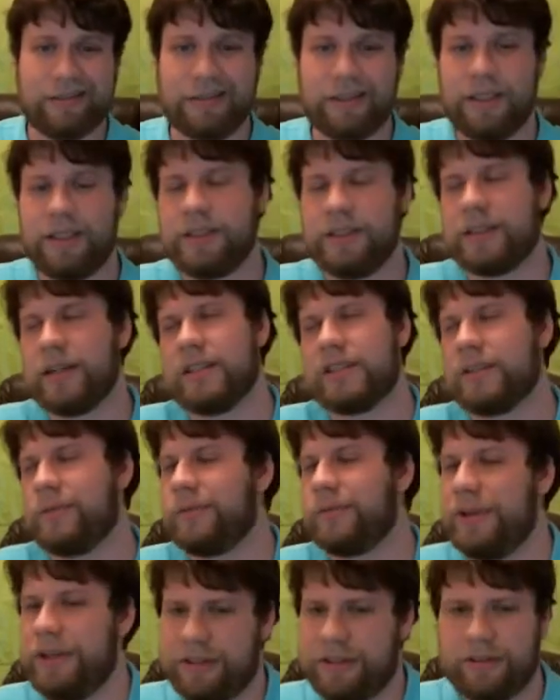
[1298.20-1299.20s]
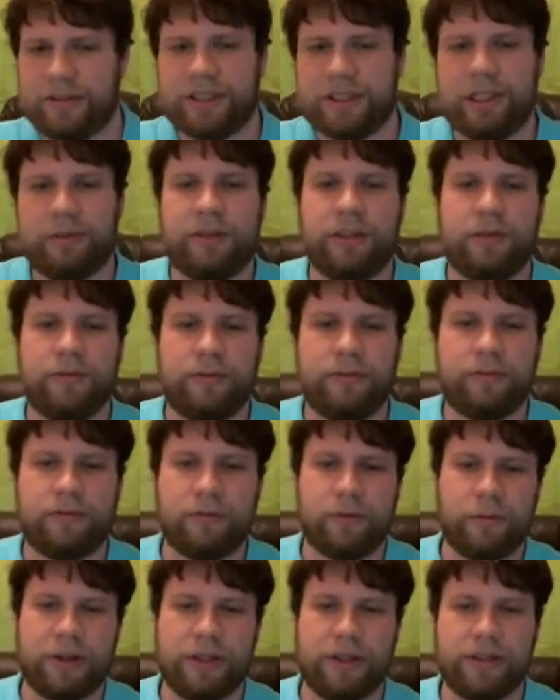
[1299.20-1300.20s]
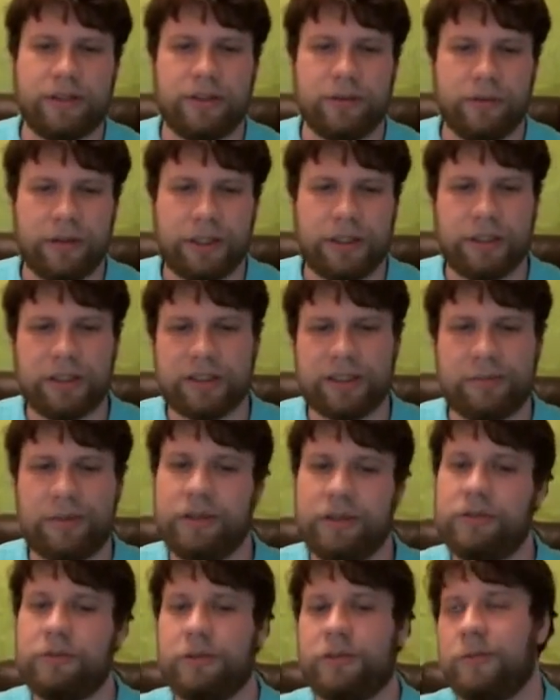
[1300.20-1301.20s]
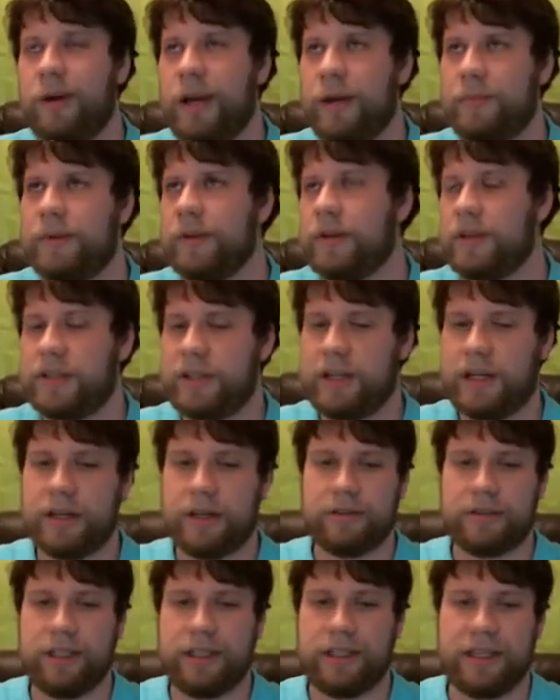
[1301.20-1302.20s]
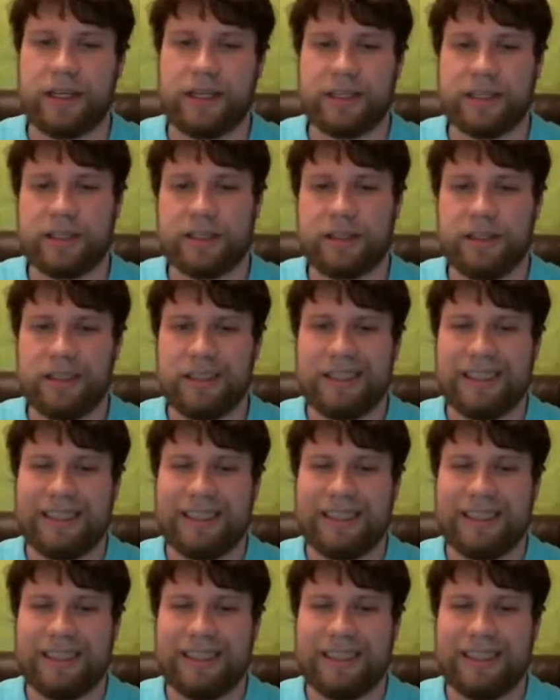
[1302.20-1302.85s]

He's got some reason or something for what he's doing, something to do with wiping out the shadows, I guess